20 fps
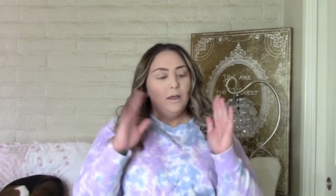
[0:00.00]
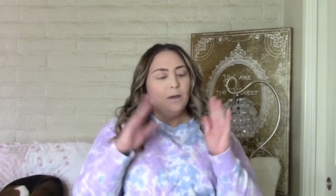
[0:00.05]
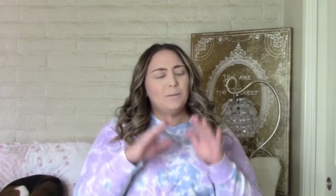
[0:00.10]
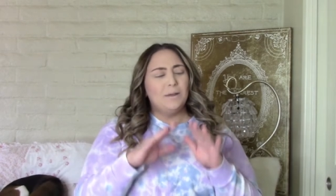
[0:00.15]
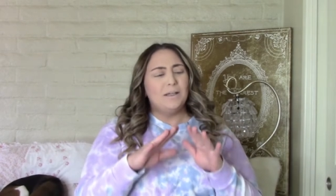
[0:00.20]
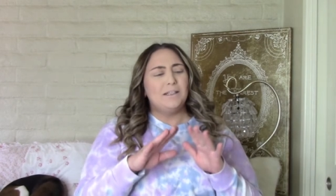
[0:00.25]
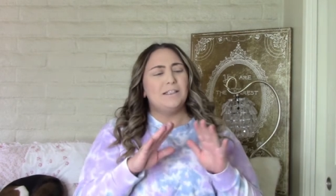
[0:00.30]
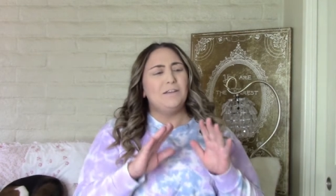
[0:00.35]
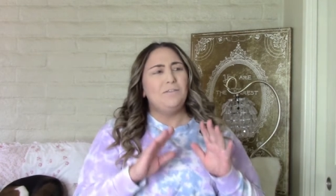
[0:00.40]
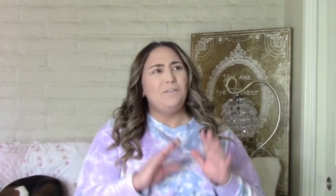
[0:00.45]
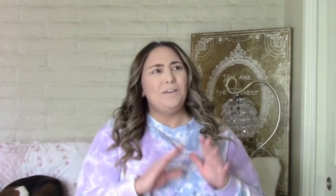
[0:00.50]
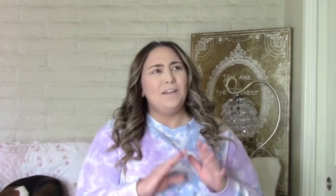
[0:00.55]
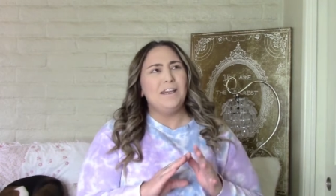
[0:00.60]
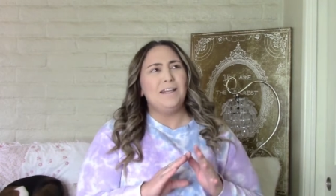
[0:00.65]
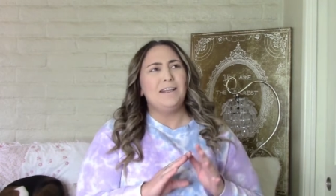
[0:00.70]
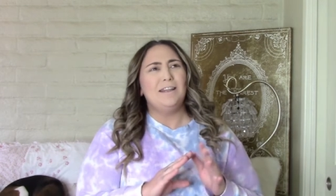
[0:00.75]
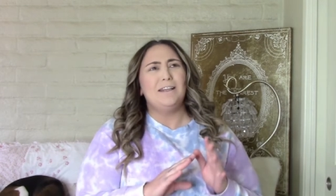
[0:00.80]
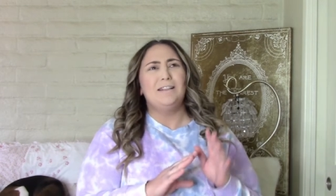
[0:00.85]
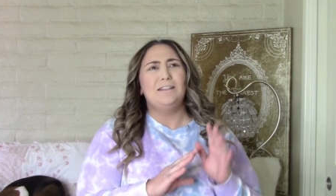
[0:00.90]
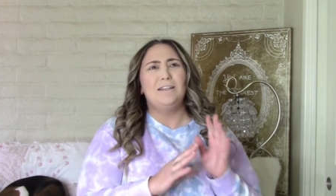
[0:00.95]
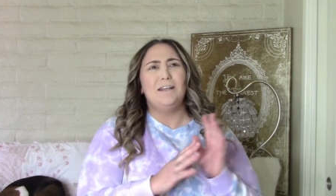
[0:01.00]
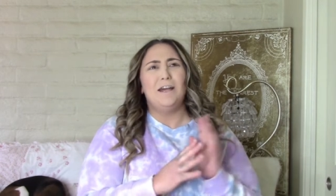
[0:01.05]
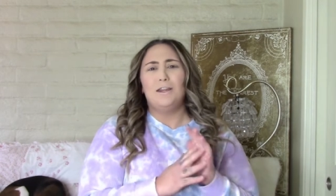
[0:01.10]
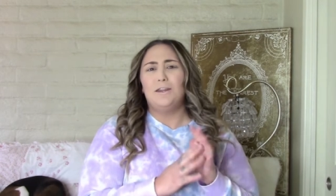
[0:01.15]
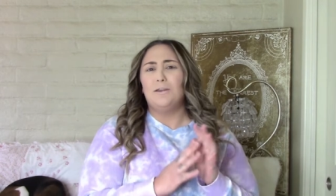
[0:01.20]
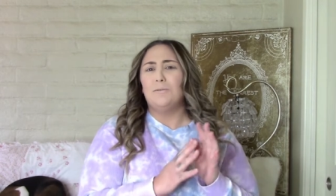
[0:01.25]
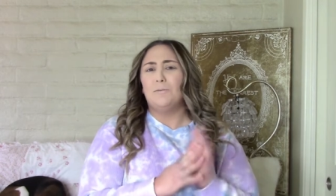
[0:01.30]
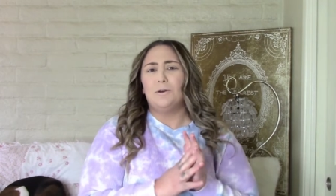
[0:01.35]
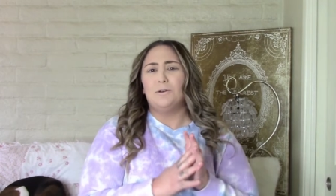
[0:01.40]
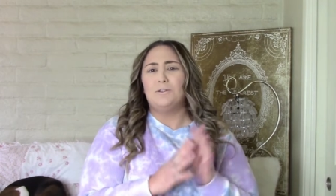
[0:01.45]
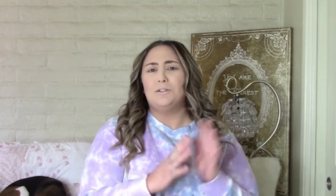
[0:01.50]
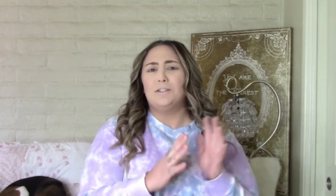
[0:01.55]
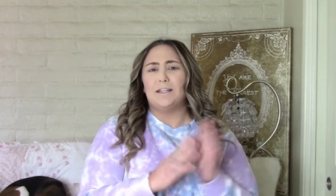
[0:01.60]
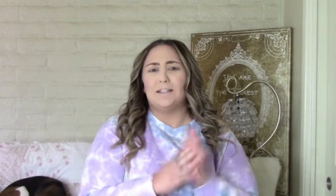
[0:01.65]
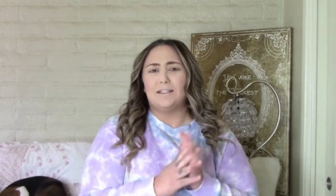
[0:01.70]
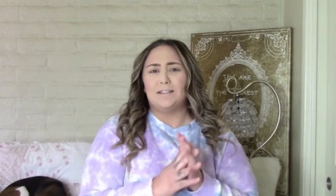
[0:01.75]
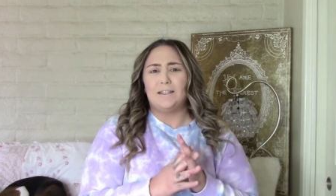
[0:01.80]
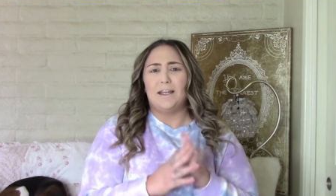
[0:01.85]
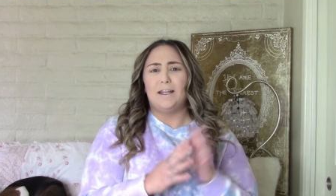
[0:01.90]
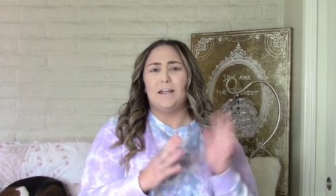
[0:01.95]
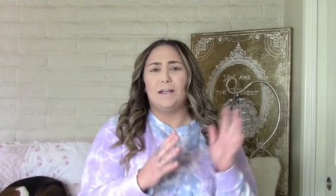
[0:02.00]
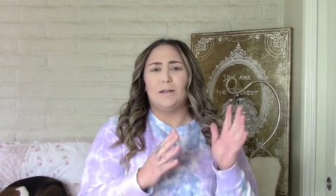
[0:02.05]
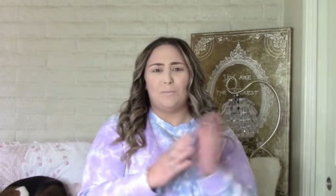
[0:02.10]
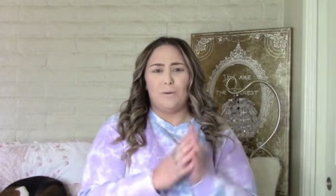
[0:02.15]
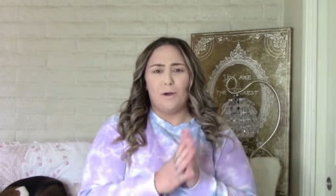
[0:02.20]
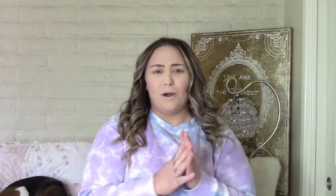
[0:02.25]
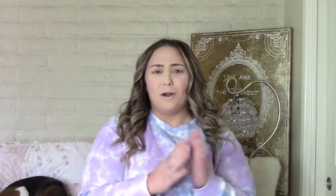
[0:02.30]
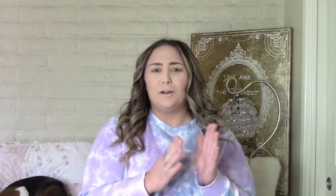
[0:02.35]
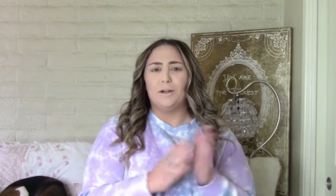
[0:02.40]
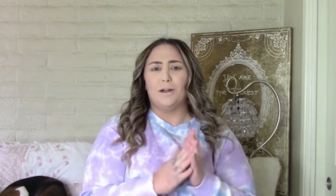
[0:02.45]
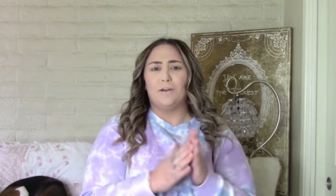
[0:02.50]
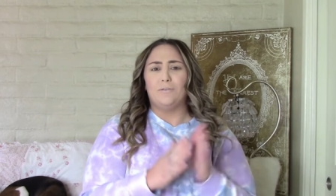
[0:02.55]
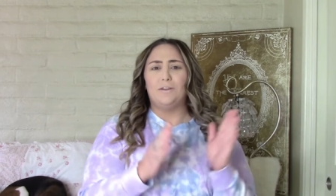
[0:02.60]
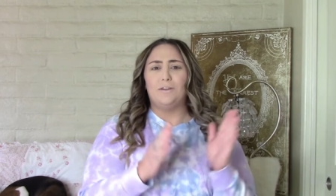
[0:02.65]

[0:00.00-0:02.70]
because I feel like that's not the most exciting part of